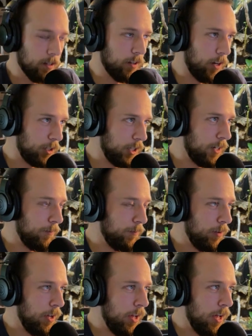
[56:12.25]
Gotcha.
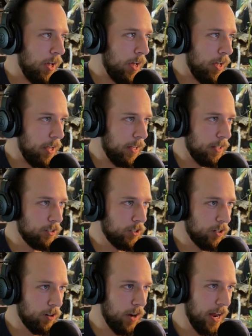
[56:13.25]
Is
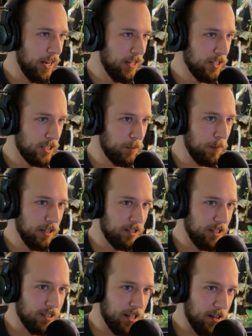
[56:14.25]
there any
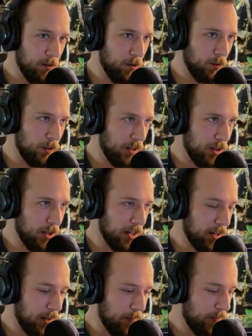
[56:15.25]
species that you can
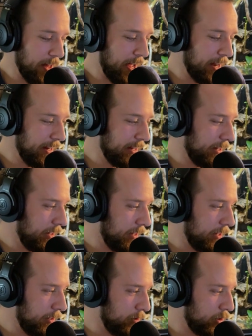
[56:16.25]
think of that
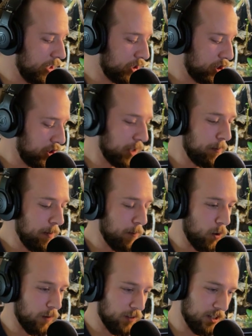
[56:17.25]
you think should be
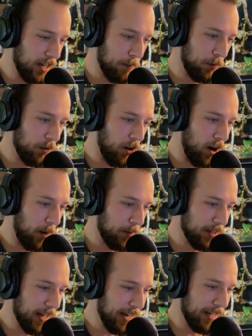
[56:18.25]
more of a staple in the hobby
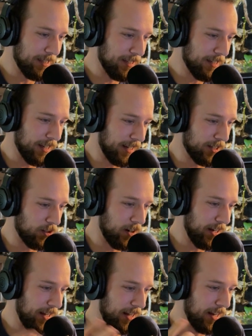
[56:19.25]
that isn't? Like, is there
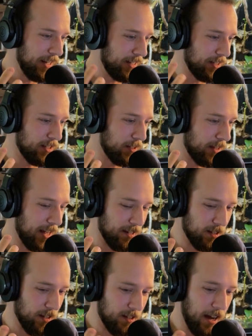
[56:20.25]
any
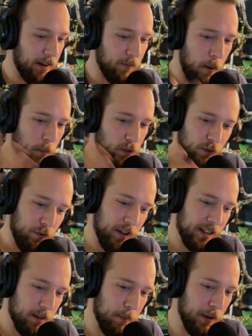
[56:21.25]
that kind of almost
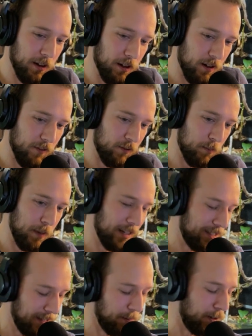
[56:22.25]
fit the bill of being
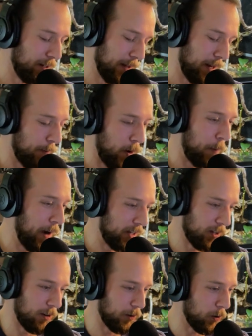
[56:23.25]
similar to like a ball
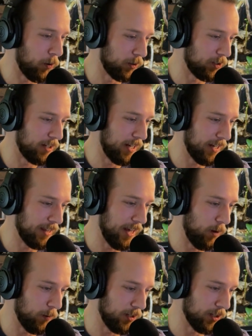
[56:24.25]
python or a corn snake
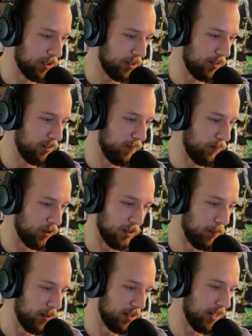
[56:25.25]
that we just, for
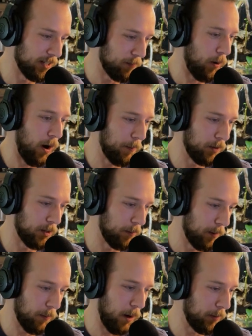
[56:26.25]
some reason, isn't popular,
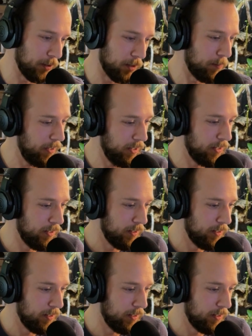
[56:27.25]
but probably could be?